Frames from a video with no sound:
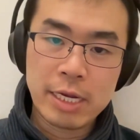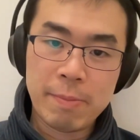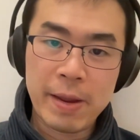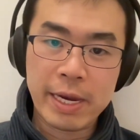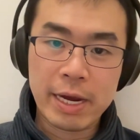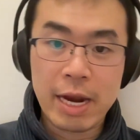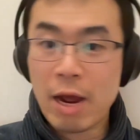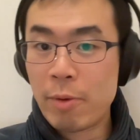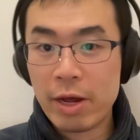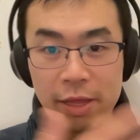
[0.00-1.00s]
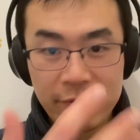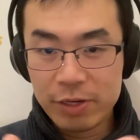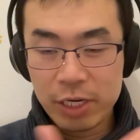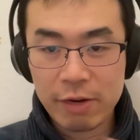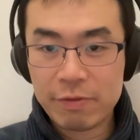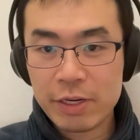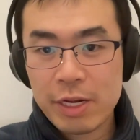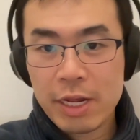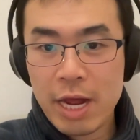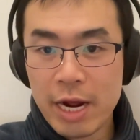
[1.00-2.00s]
depending on how well they've achieved
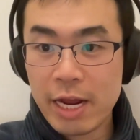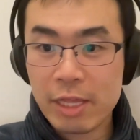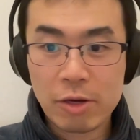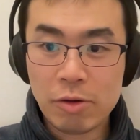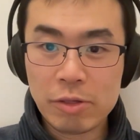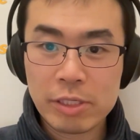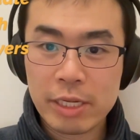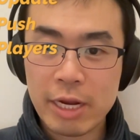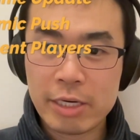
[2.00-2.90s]
kind of the goals that